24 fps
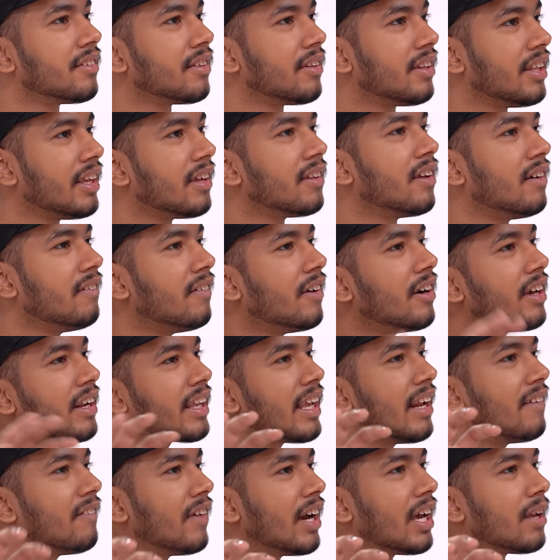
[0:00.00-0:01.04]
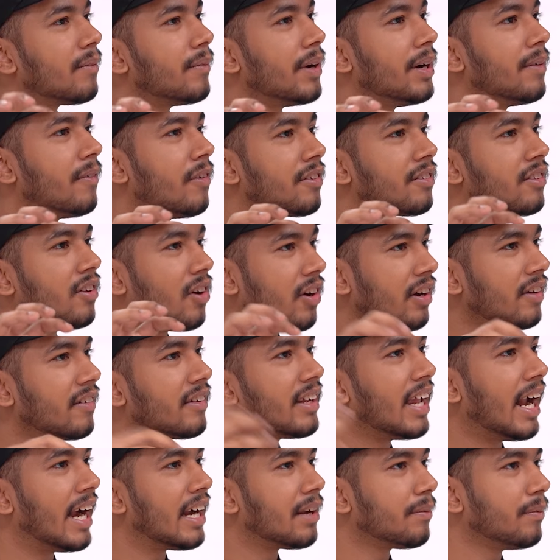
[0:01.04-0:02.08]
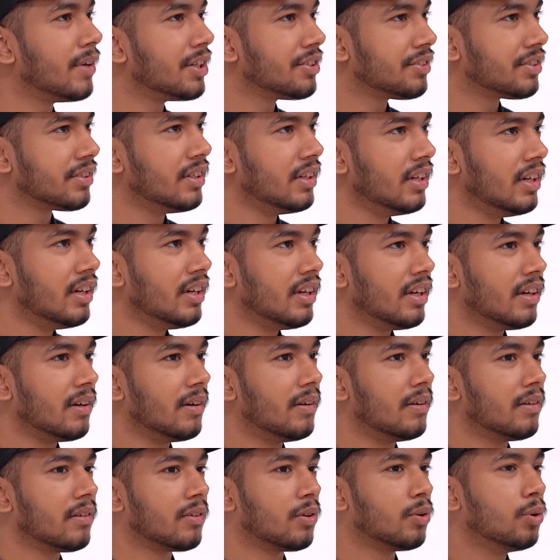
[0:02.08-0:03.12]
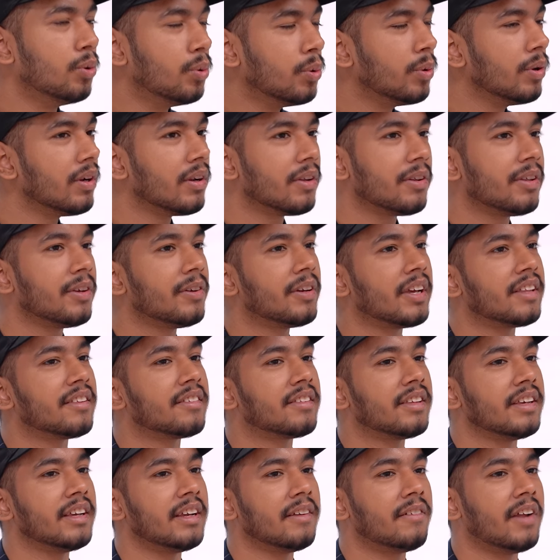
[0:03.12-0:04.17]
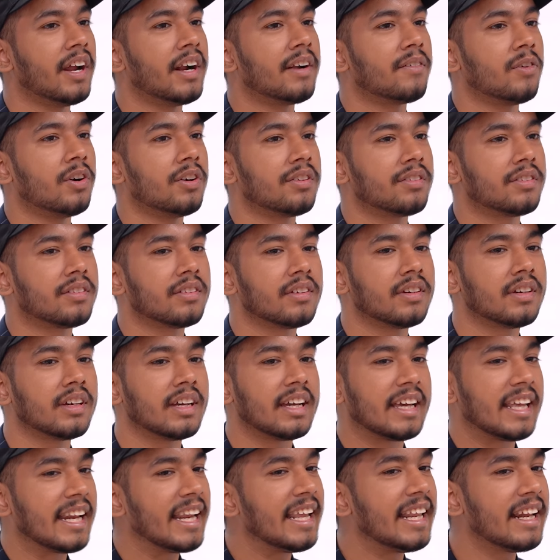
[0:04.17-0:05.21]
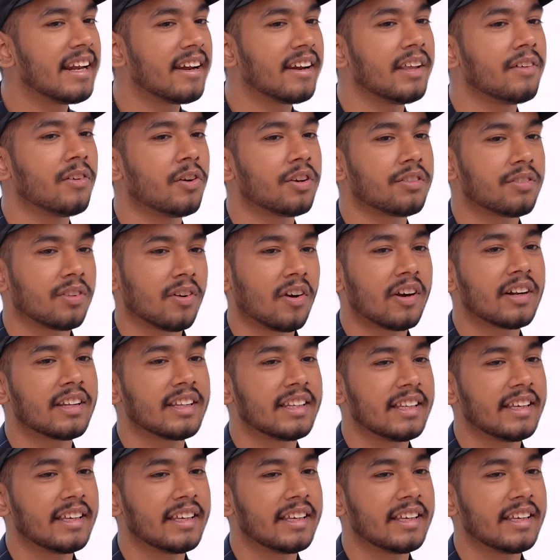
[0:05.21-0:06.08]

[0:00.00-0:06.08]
The work environment was not that much cool, you can say. That was greenery was not